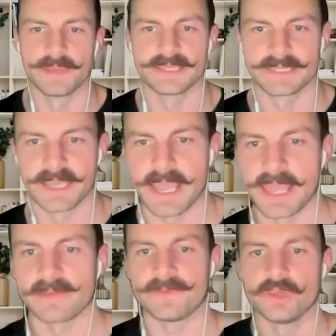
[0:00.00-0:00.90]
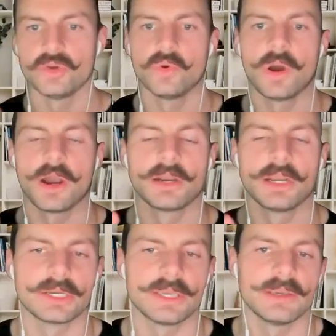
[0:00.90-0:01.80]
Well, that's amazing. And if you
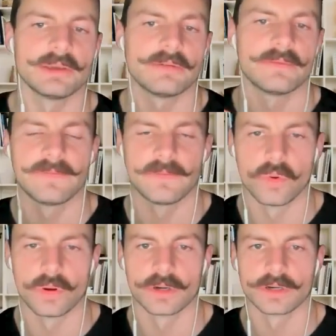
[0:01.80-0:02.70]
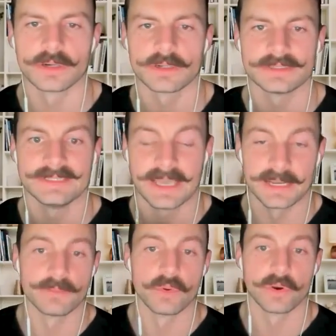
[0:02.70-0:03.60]
are looking for
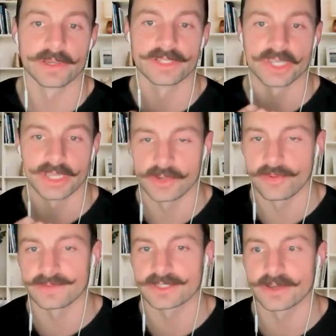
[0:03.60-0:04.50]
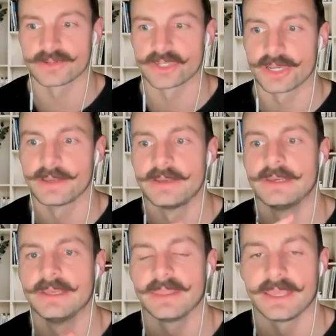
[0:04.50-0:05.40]
getting a mortgage in Nova Scotia,
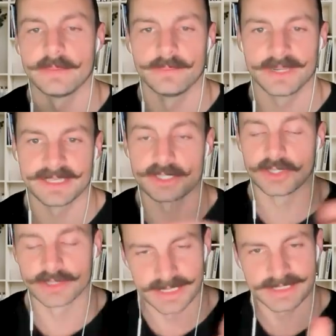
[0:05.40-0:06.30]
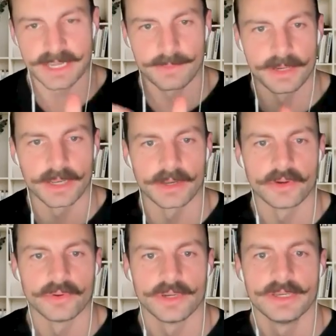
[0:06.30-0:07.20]
then please use the link down
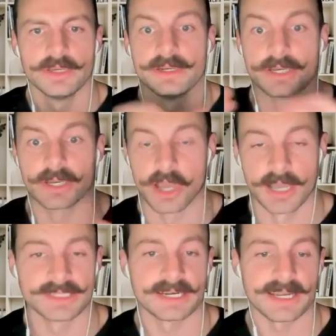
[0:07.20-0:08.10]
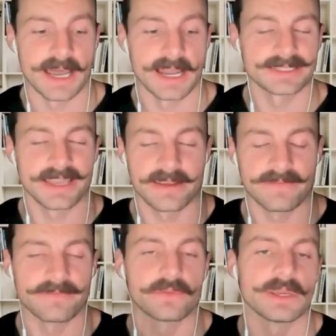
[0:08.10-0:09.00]
below to contact Alex and get a
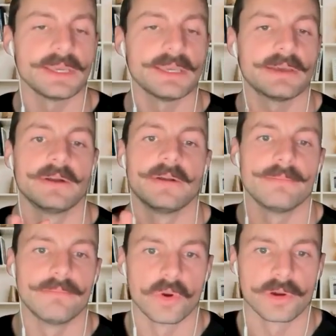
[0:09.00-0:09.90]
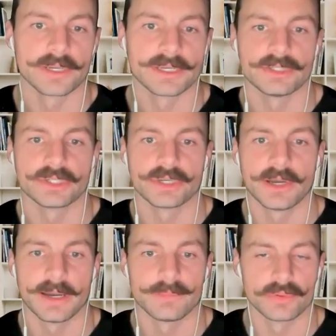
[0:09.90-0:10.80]
free mortgage
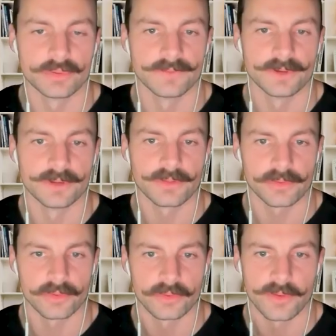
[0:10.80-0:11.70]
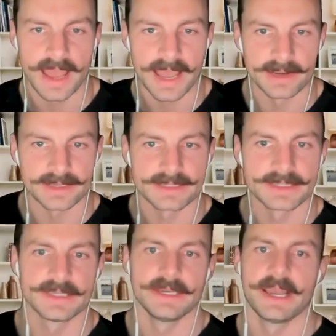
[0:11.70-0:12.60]
approval through
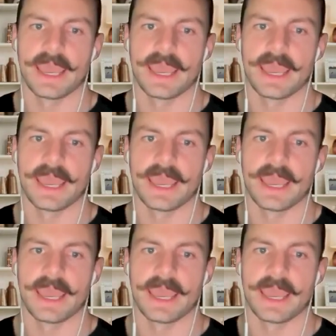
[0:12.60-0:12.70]
Alex.